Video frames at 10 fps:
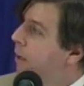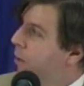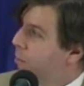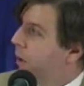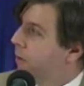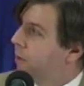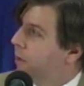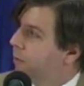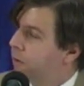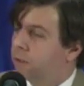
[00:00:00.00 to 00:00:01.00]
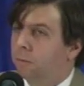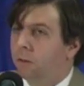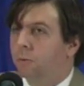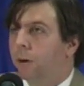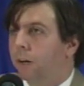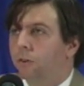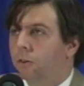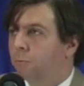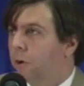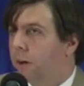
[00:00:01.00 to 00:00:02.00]
the pricing of the CME spot
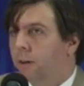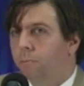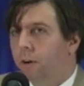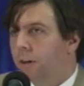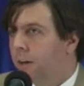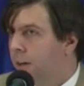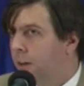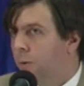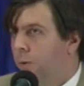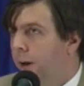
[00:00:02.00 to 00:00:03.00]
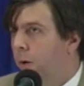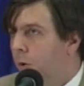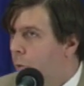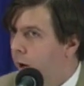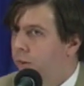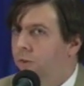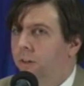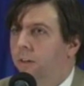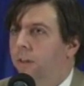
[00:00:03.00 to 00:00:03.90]
cheese market, but without question,